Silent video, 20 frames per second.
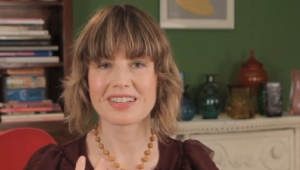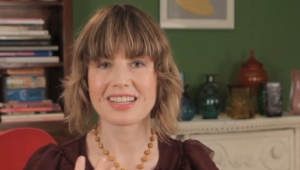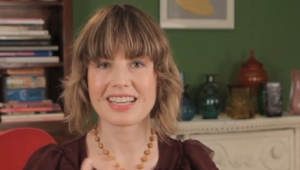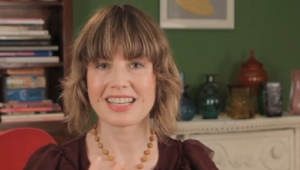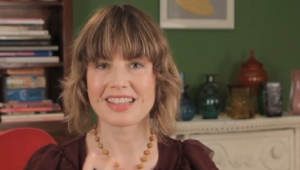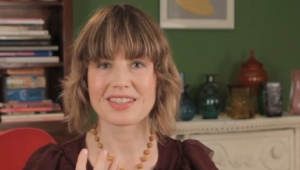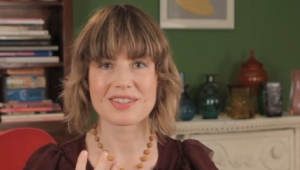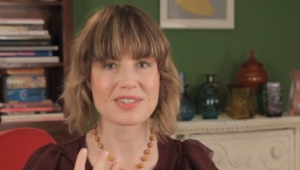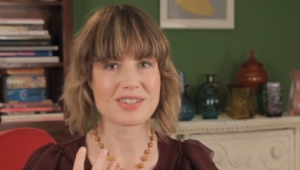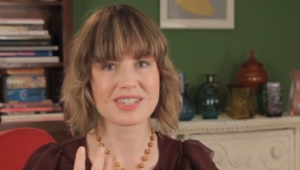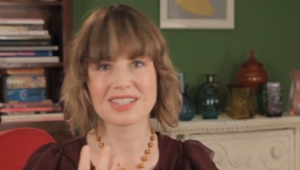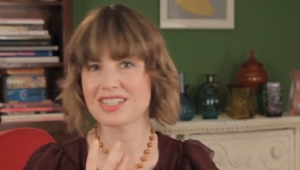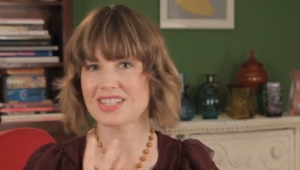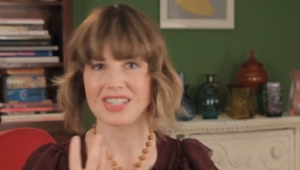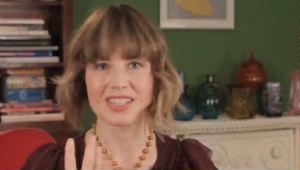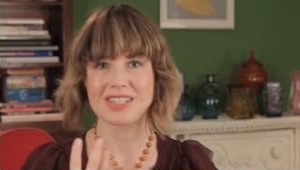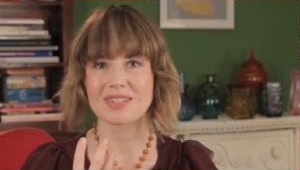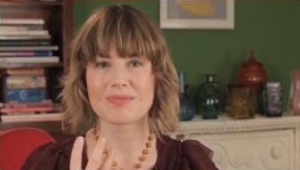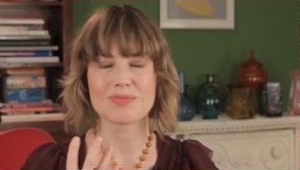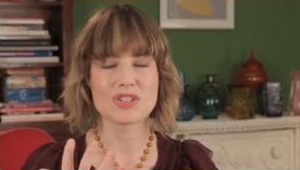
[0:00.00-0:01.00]
like there's
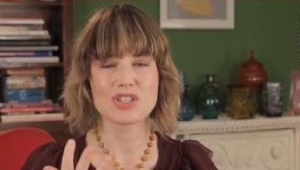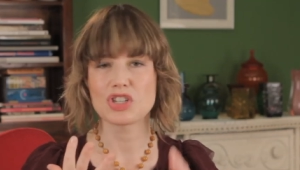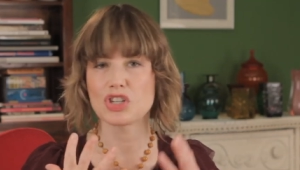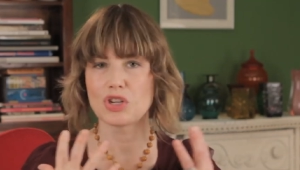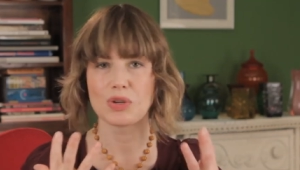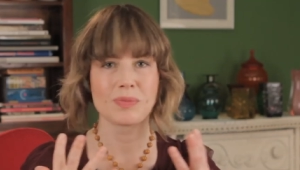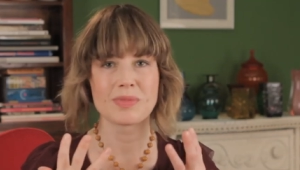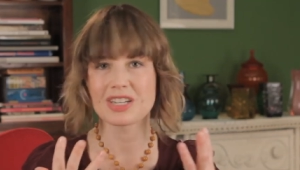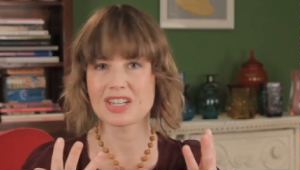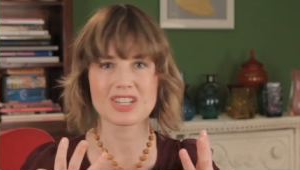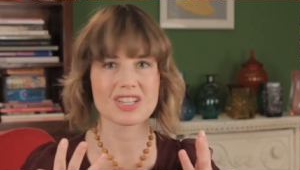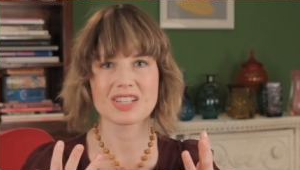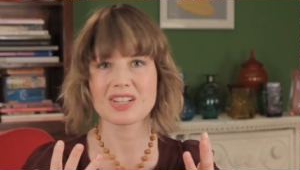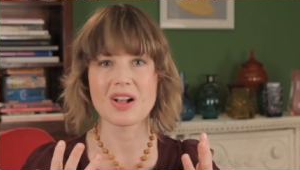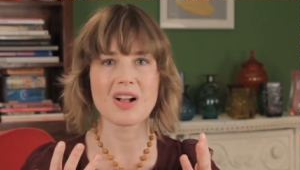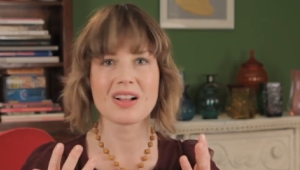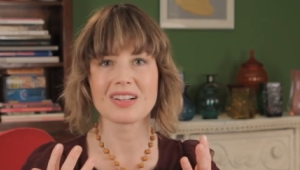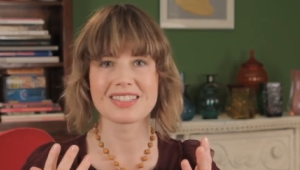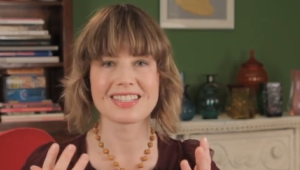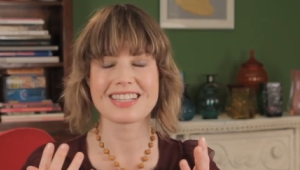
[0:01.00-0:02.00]
just too much
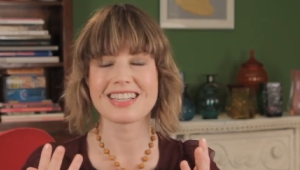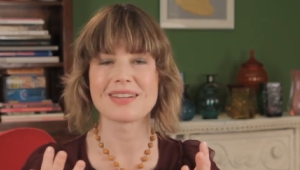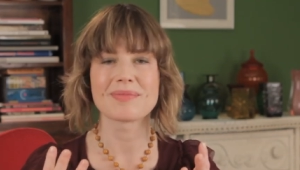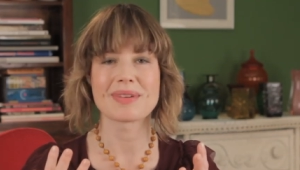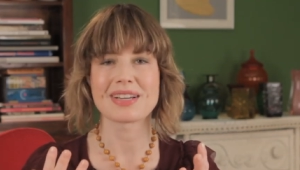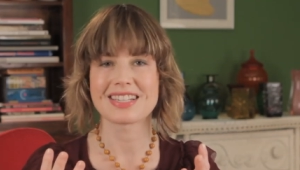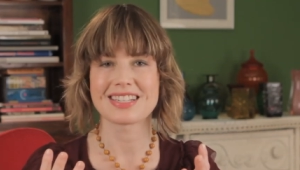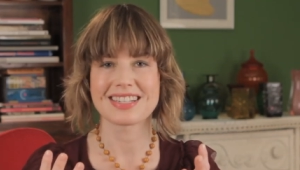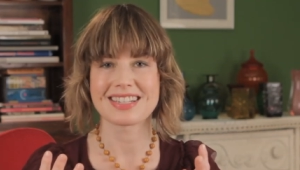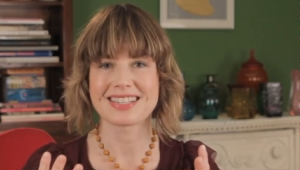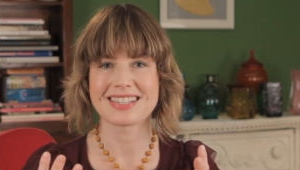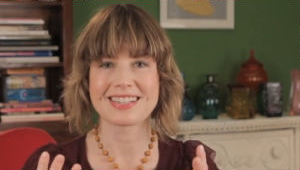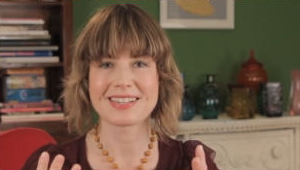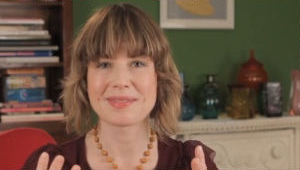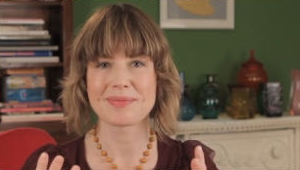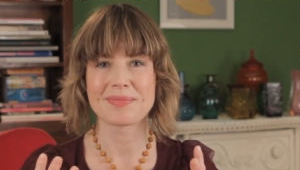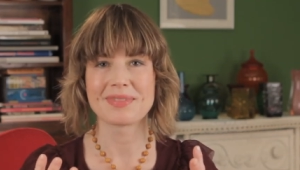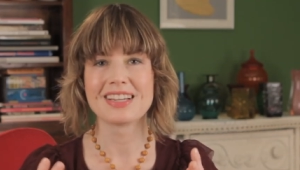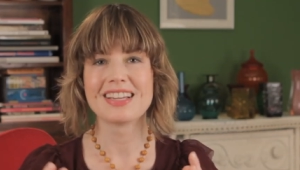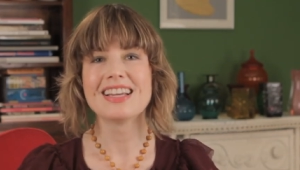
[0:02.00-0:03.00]
salt in my
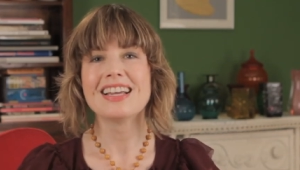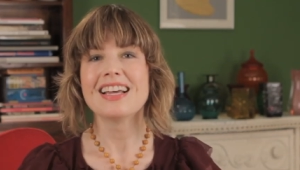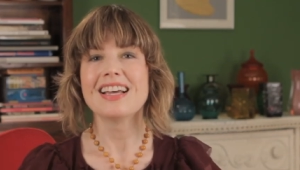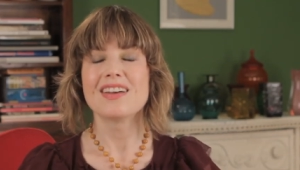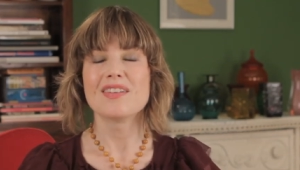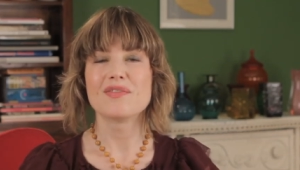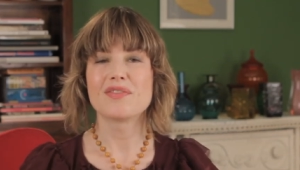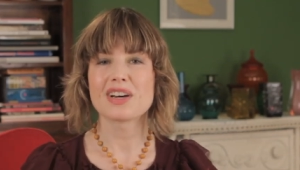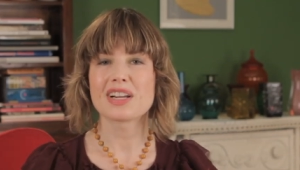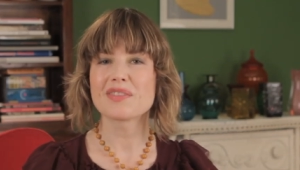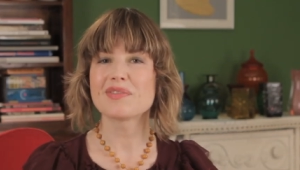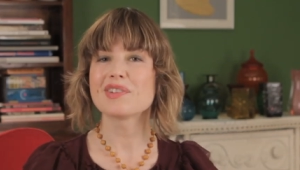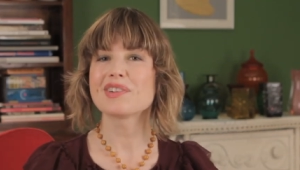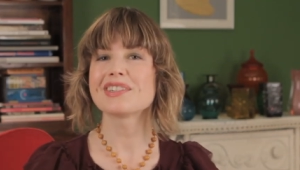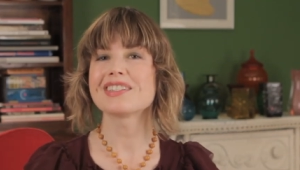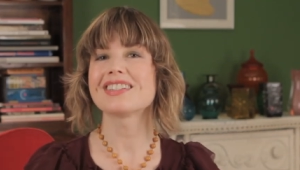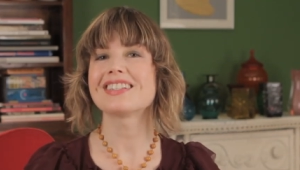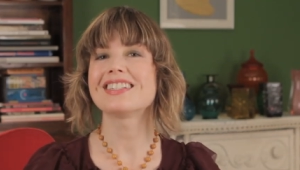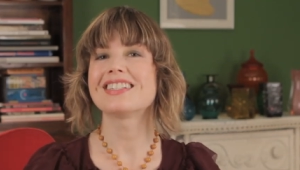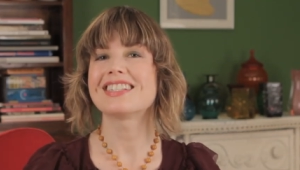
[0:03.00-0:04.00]
system.
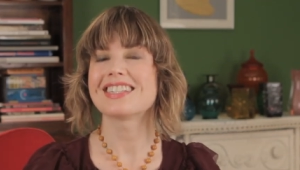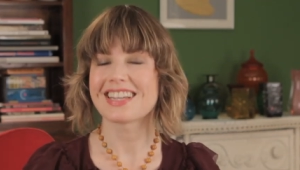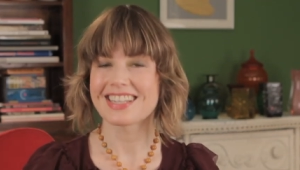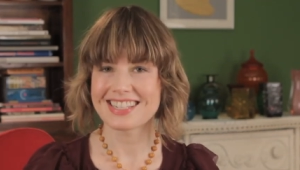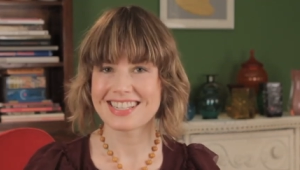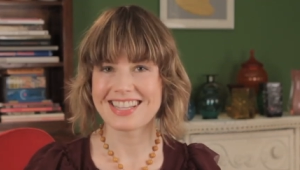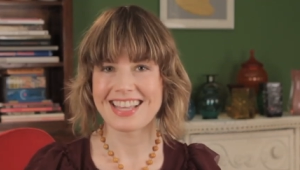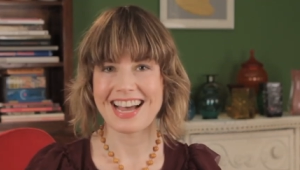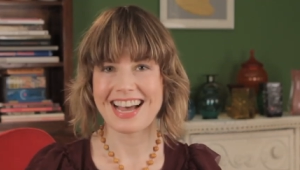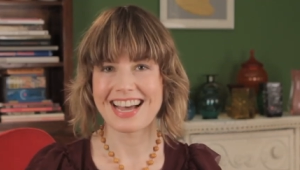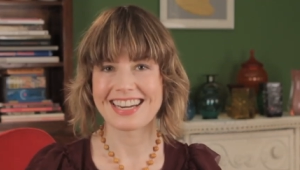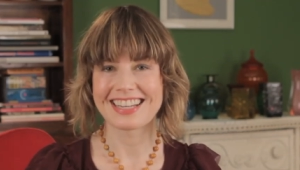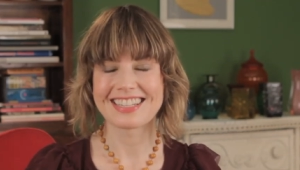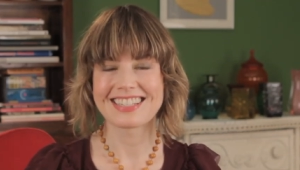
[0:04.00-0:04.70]
Vetiver does that.